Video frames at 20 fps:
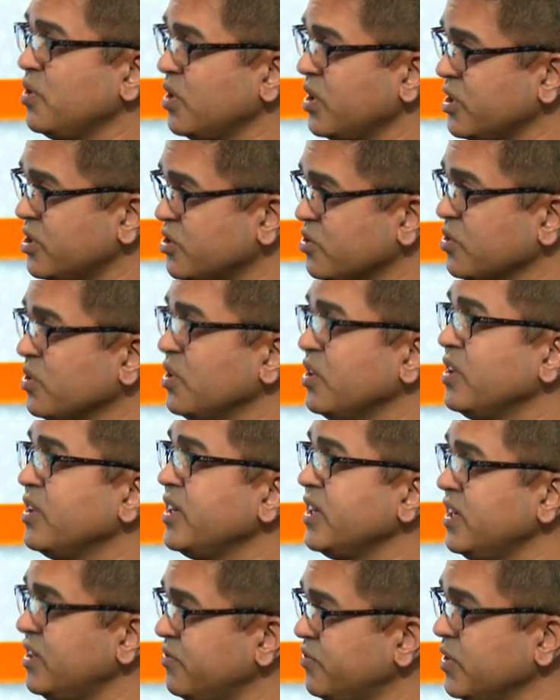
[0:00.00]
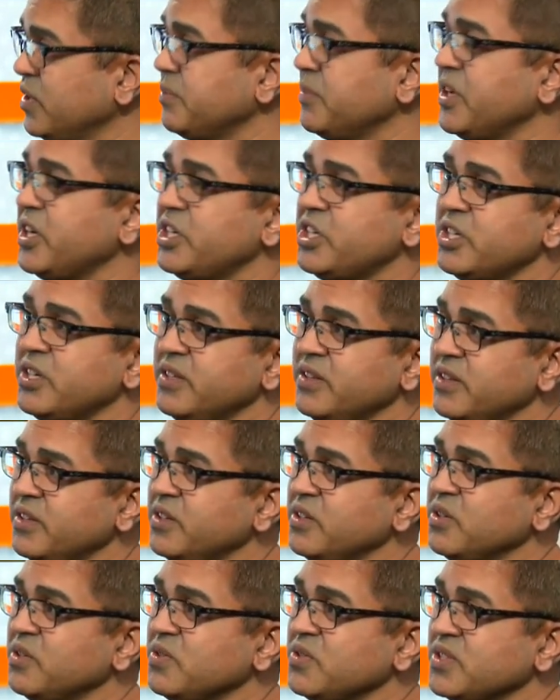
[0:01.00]
control inflammation in the
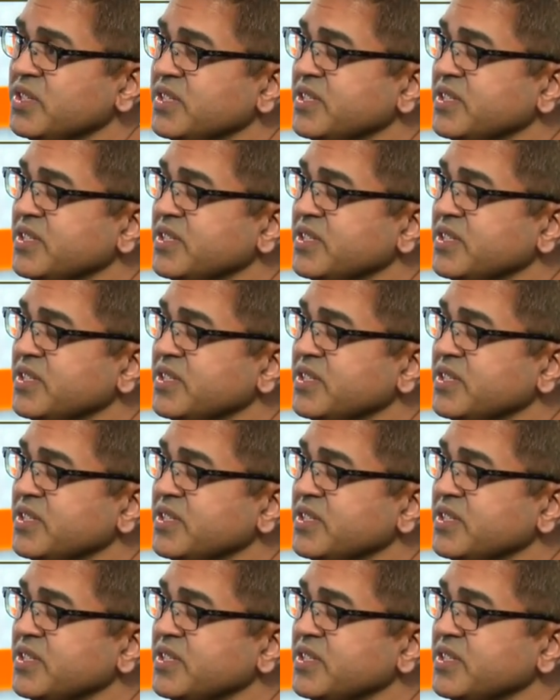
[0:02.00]
nose.